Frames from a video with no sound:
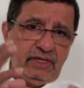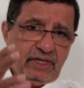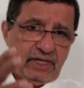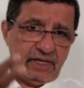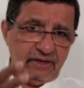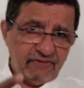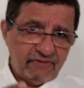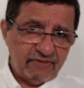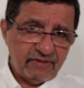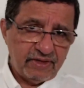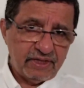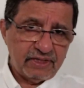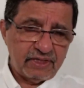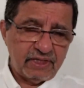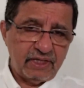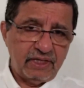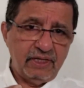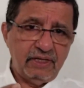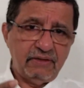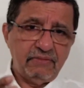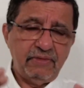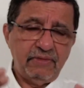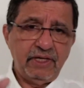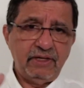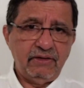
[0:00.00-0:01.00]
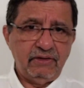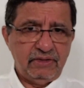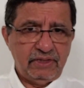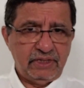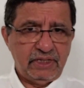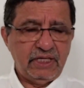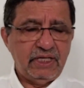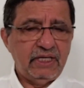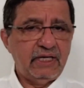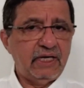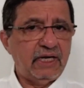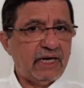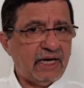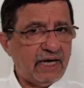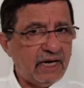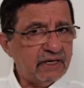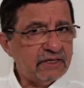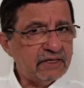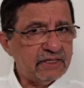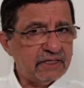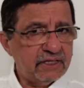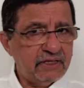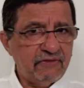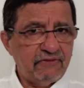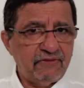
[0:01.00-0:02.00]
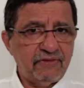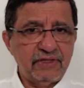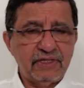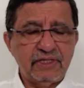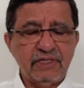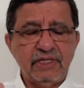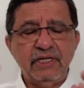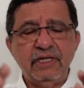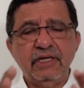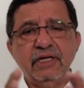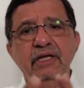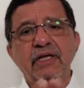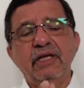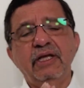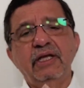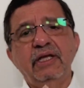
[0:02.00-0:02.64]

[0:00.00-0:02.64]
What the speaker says: deficit because she had a large deficit.